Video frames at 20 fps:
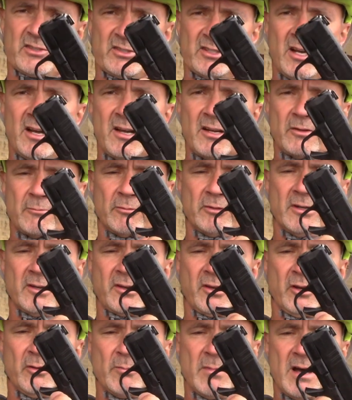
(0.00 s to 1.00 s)
stock. We're
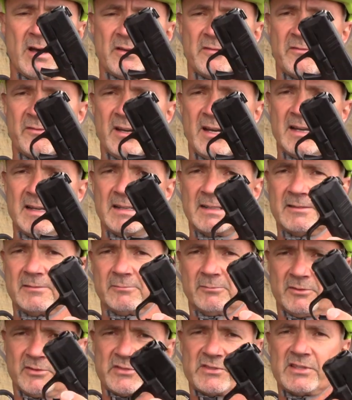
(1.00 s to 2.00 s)
not going to modify it.
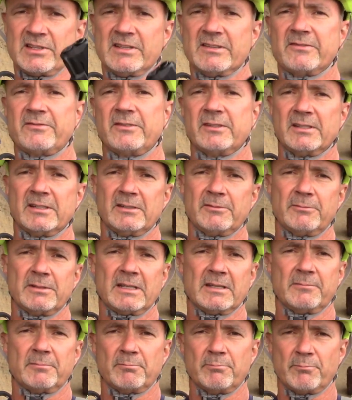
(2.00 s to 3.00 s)
We'll see if uh, we
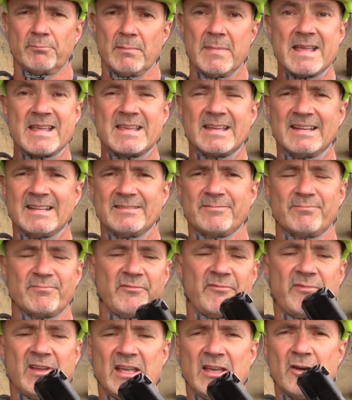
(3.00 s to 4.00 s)
can make it
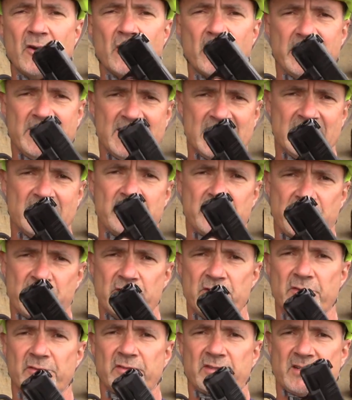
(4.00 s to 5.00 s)
fail in
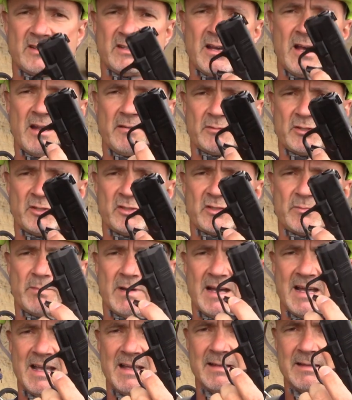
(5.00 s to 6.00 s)
use, and not just
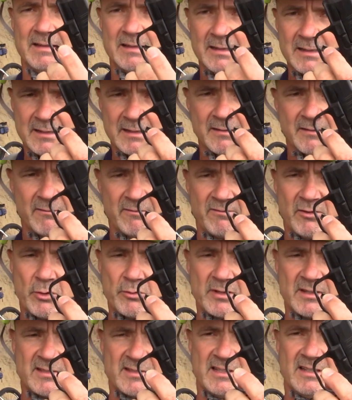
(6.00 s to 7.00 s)
by
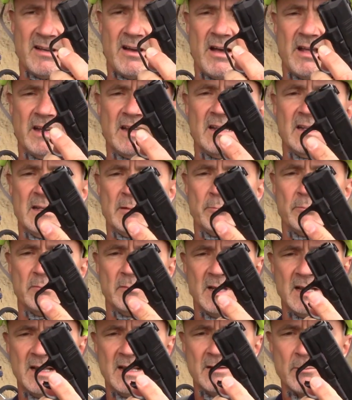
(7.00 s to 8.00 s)
focusing on it
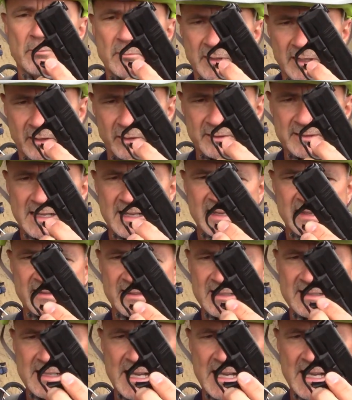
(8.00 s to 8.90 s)
and, you know, taking the